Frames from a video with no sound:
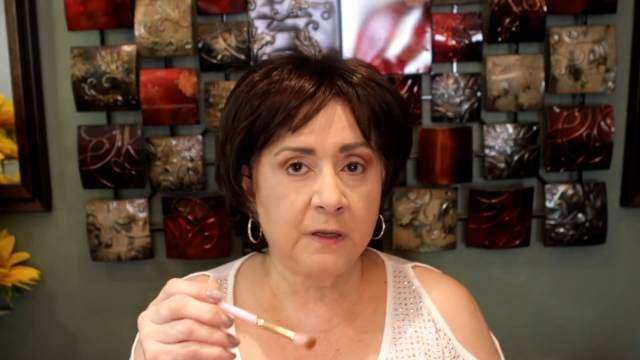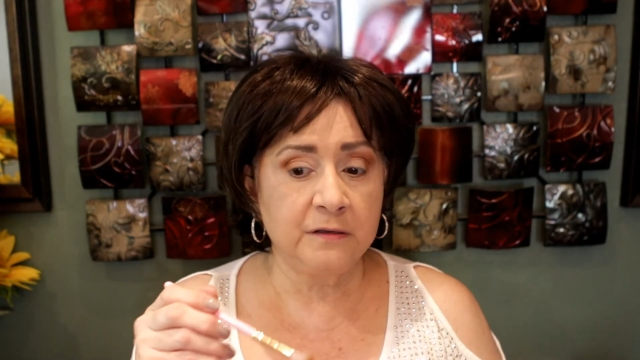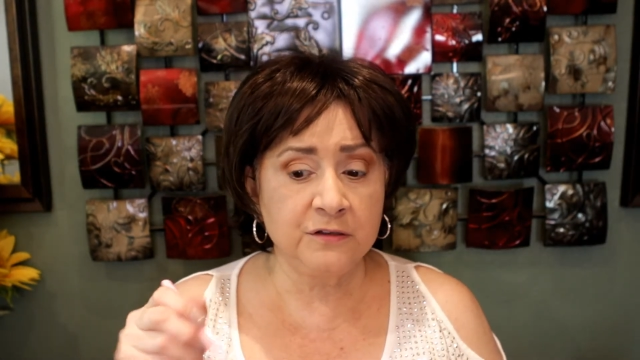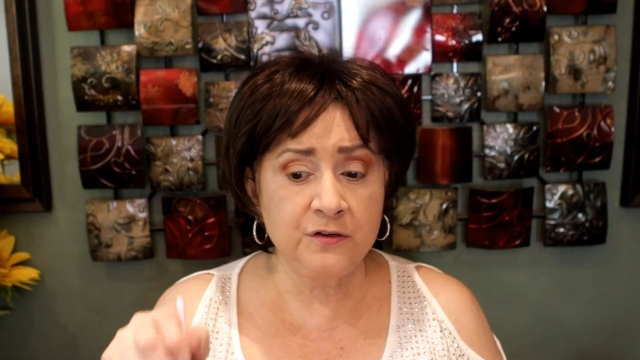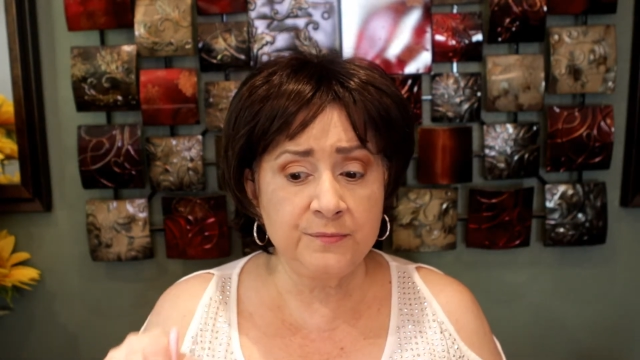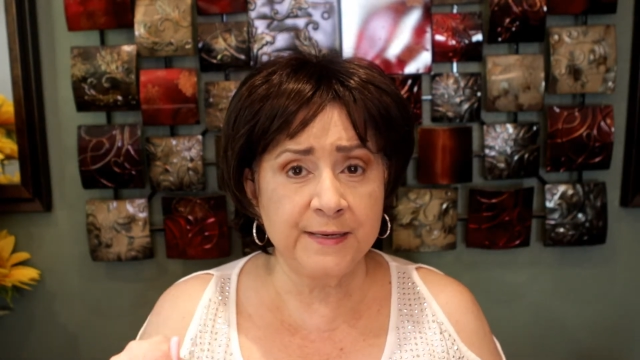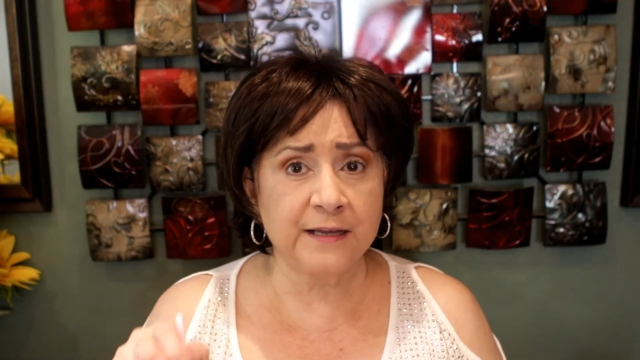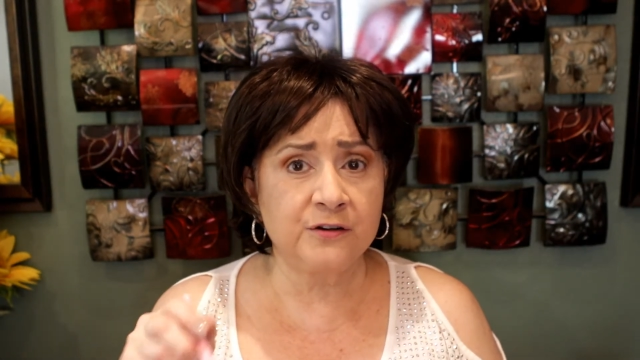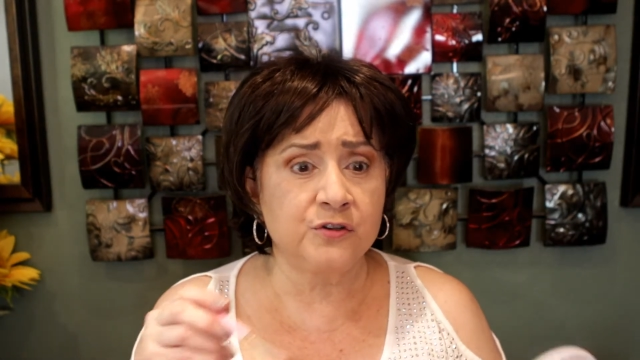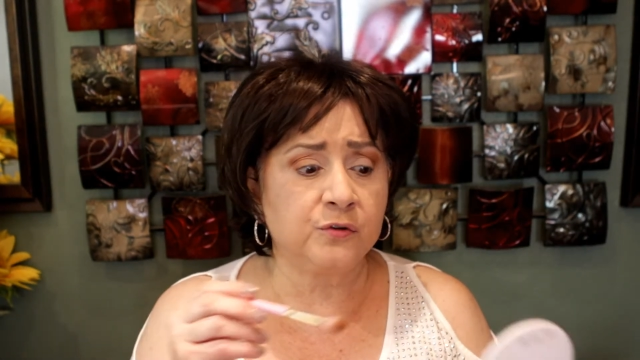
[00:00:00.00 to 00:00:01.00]
Excuse me, I
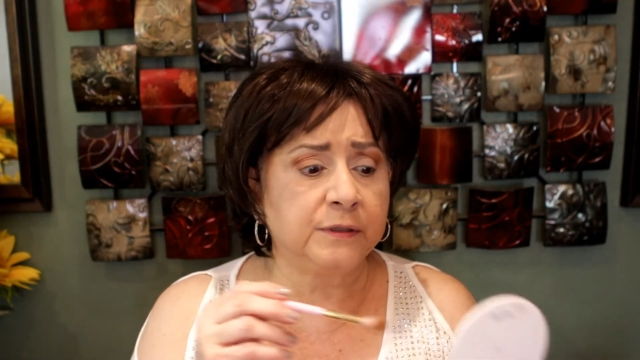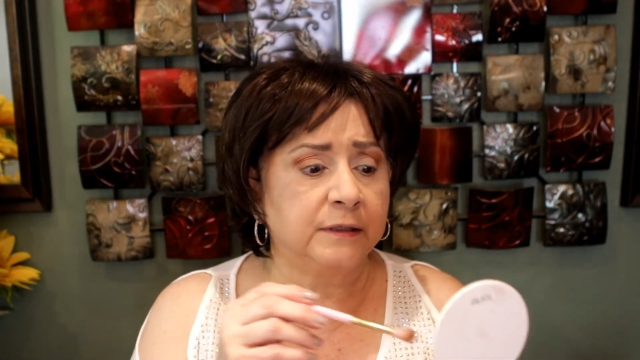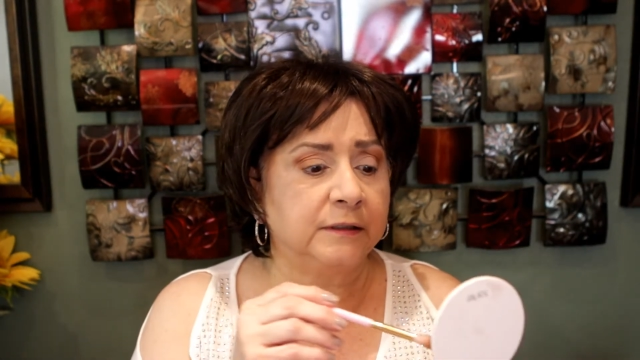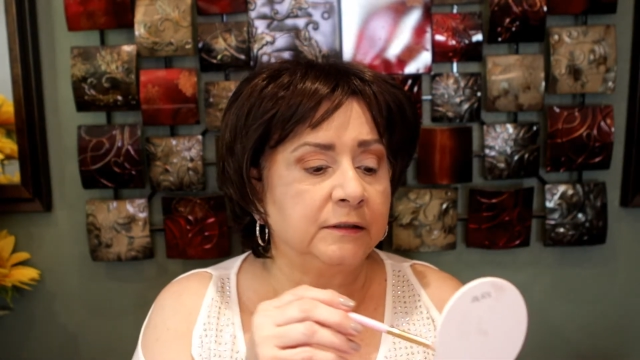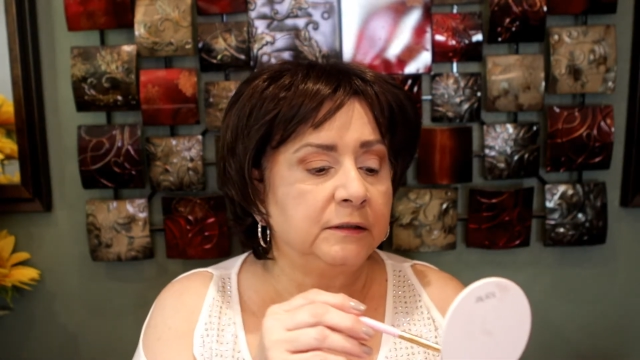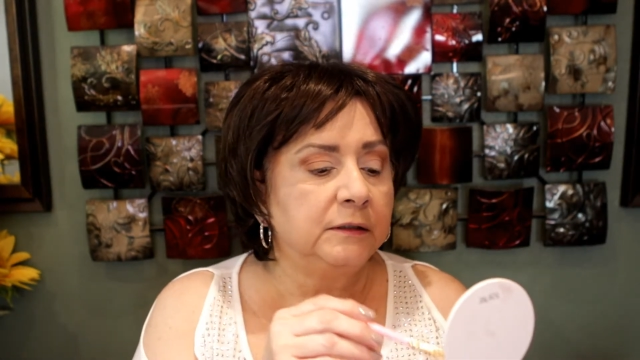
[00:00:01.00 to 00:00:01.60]
kind of choked on it.